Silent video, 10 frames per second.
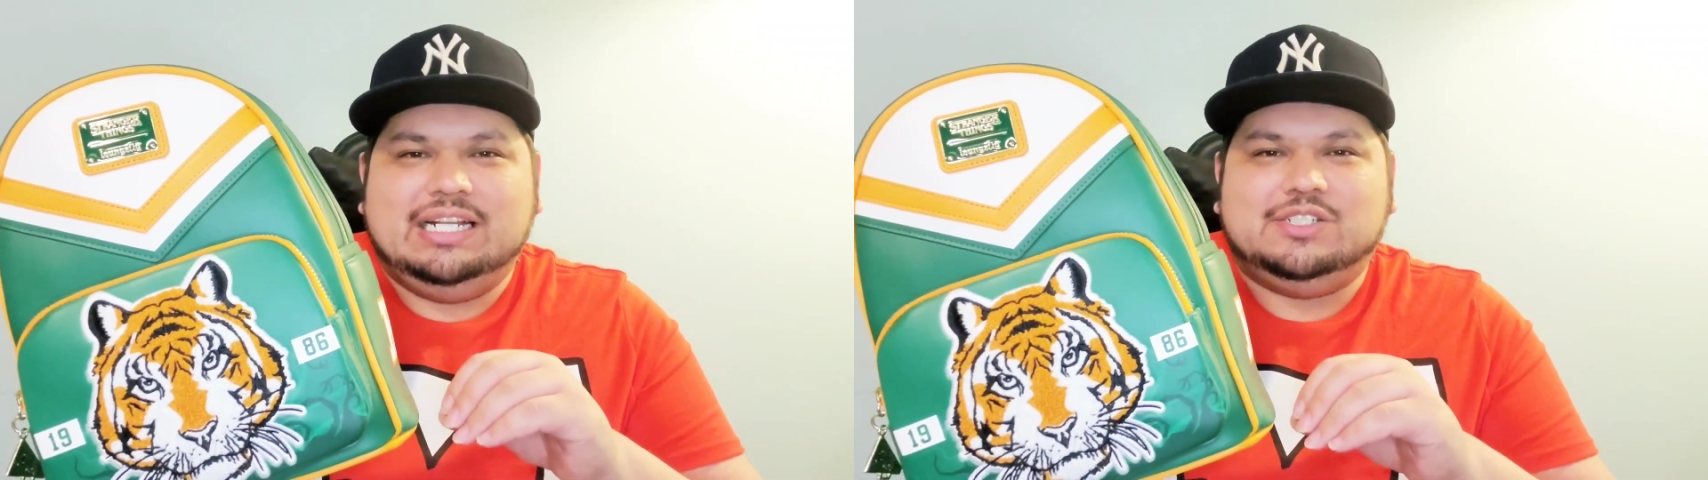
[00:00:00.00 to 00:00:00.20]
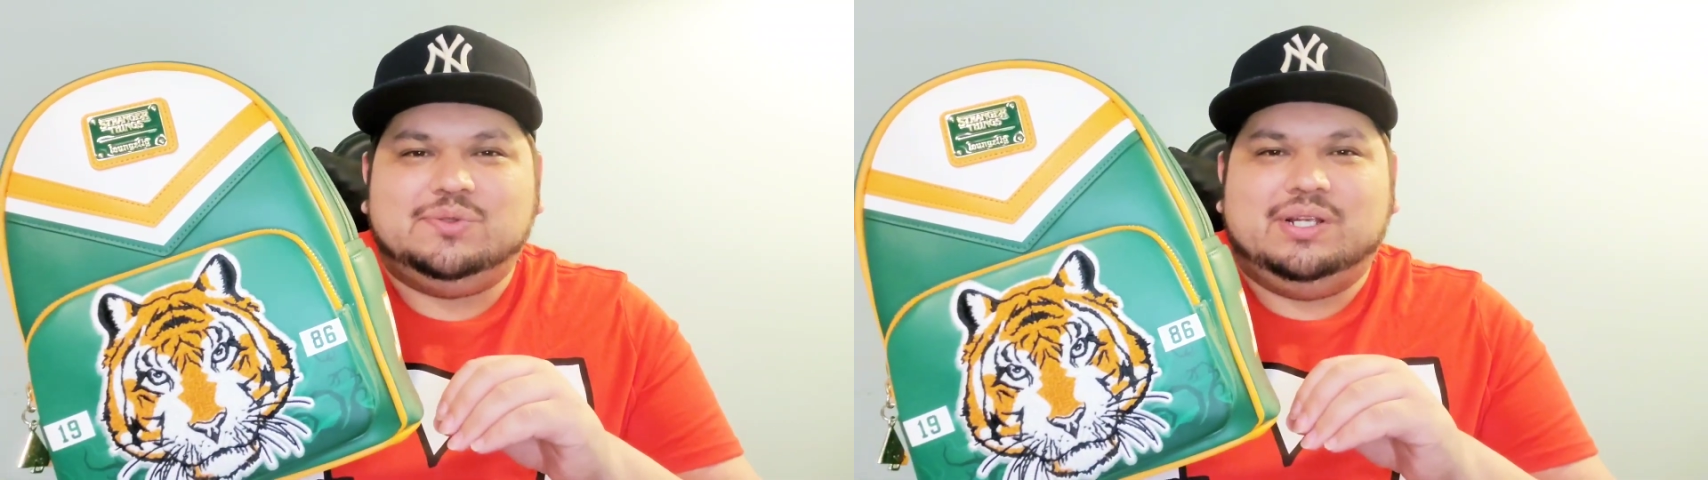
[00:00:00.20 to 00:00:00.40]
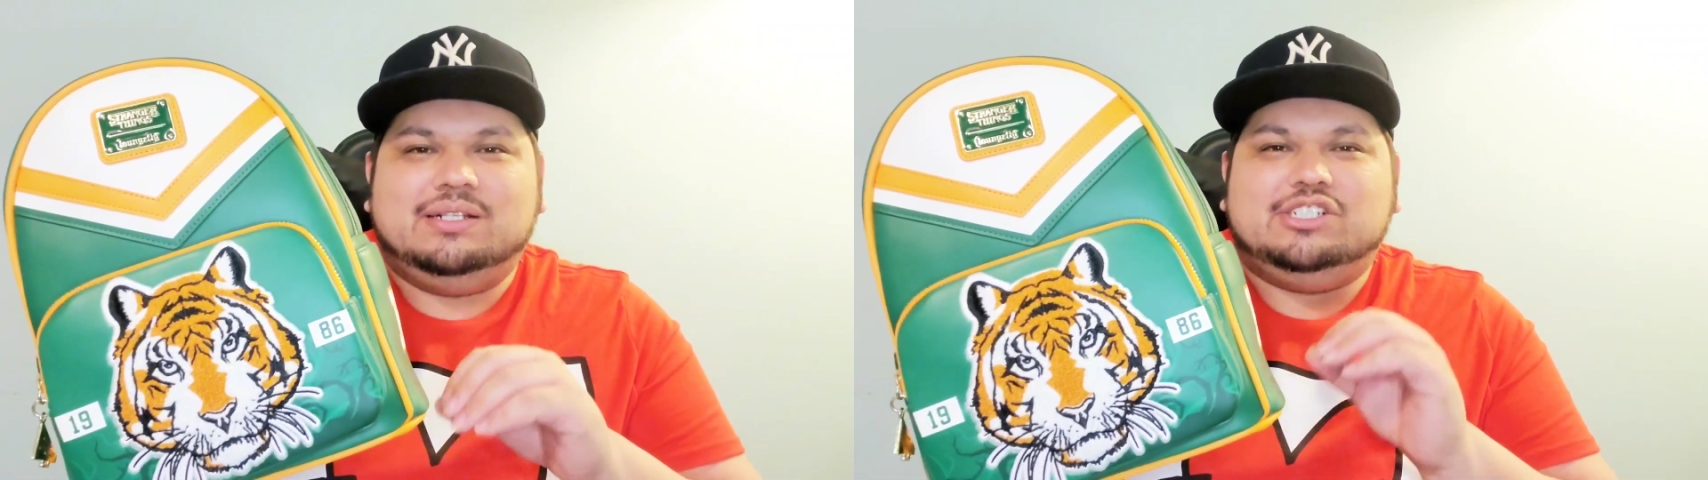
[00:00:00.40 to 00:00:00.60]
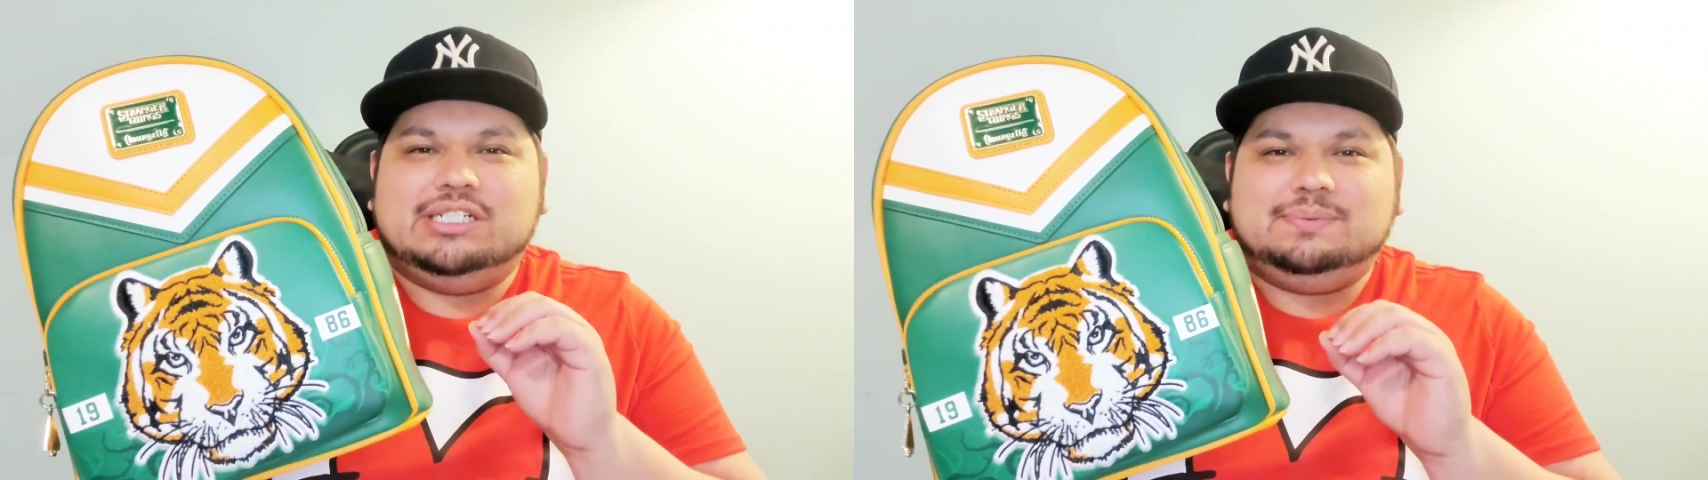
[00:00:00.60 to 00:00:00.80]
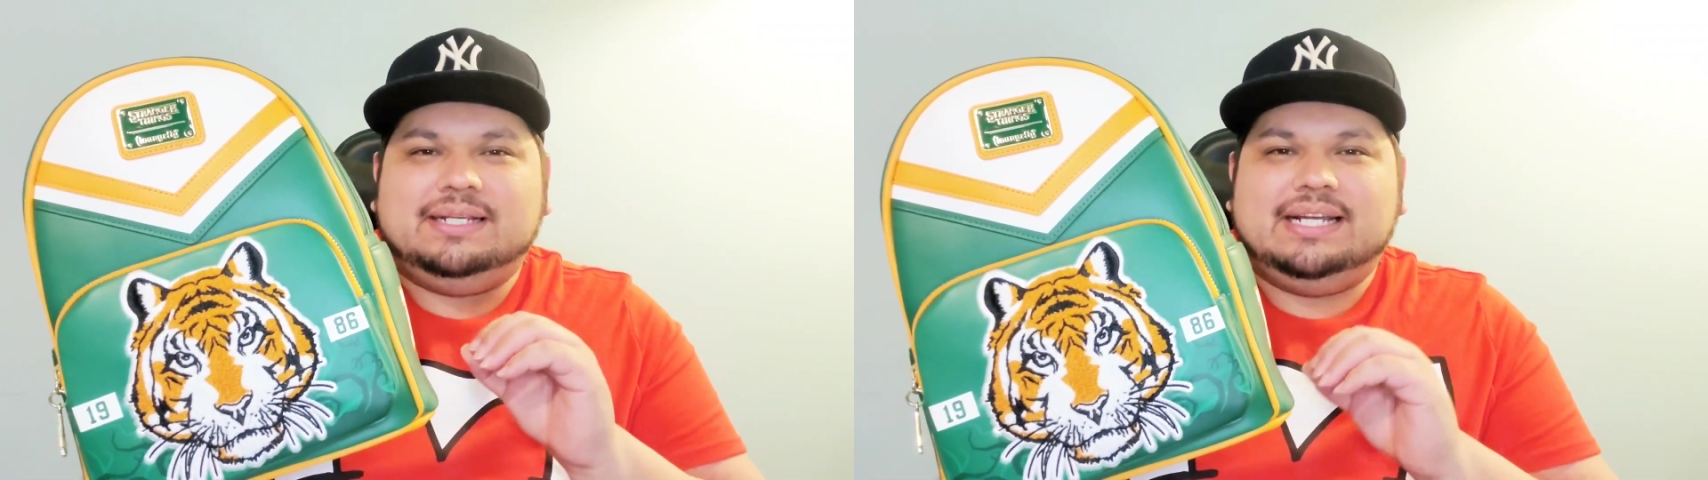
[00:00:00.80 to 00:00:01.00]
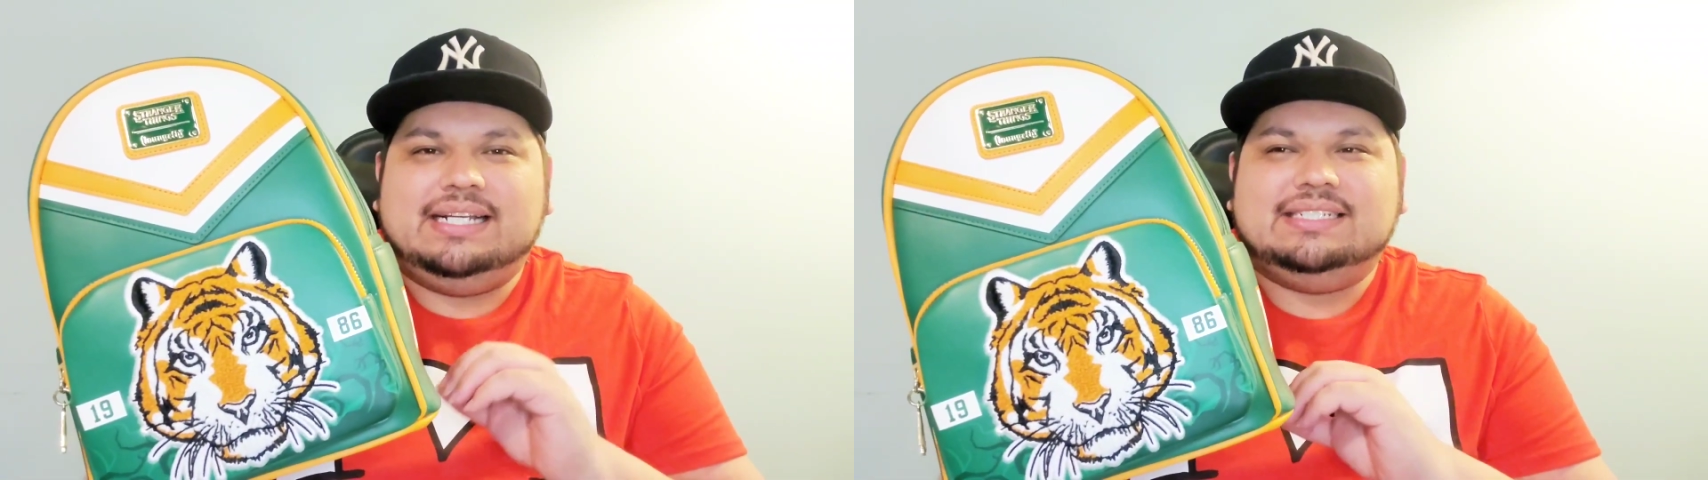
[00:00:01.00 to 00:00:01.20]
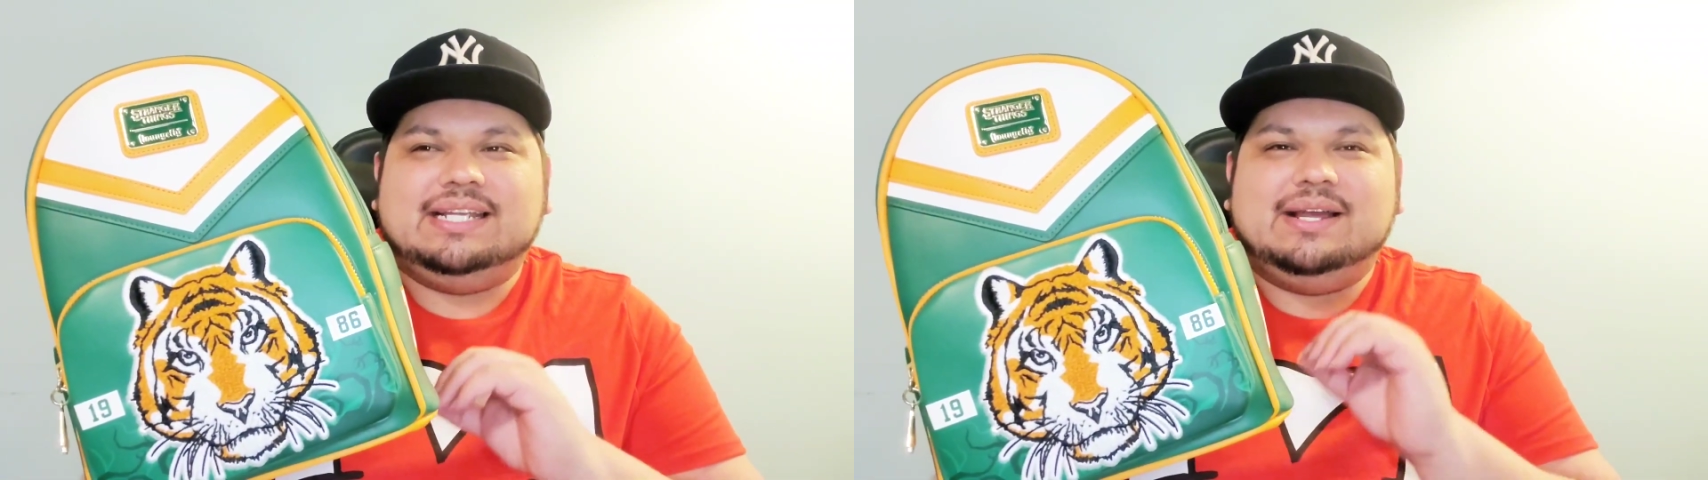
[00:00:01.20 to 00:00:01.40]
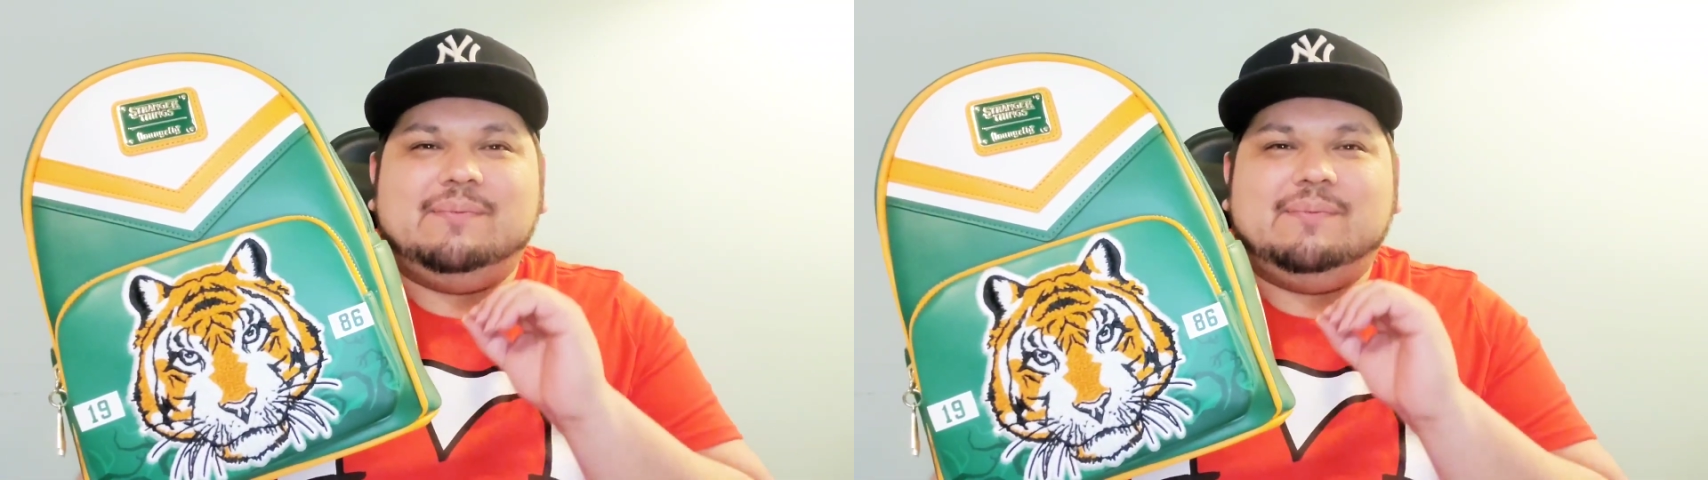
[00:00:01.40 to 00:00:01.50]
into it, just because